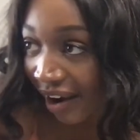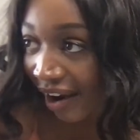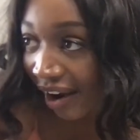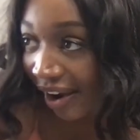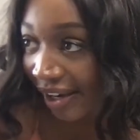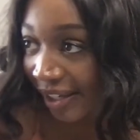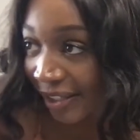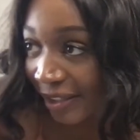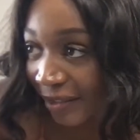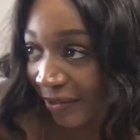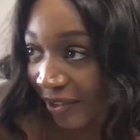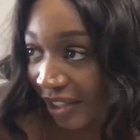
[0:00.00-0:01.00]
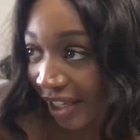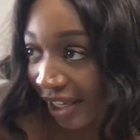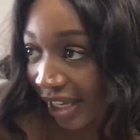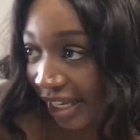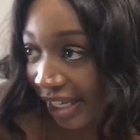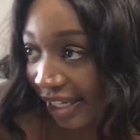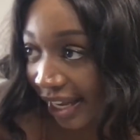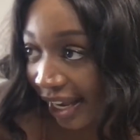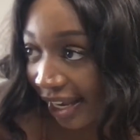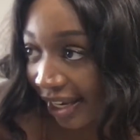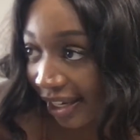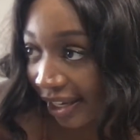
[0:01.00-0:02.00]
honey. Um, and
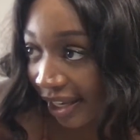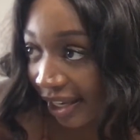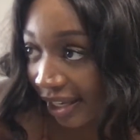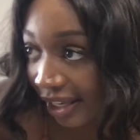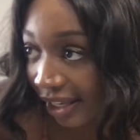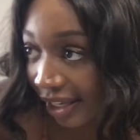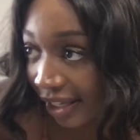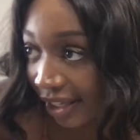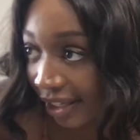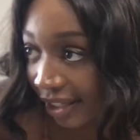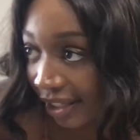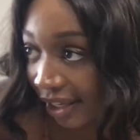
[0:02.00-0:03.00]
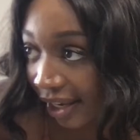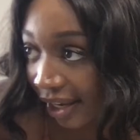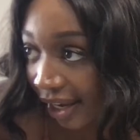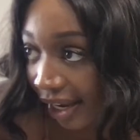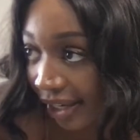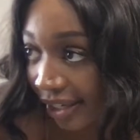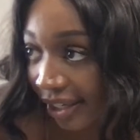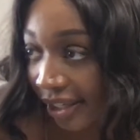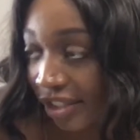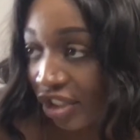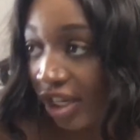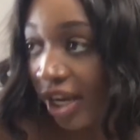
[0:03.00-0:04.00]
I and
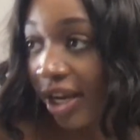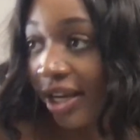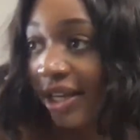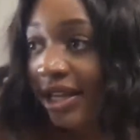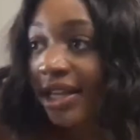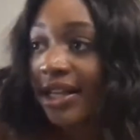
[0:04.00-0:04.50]
Haya Ja.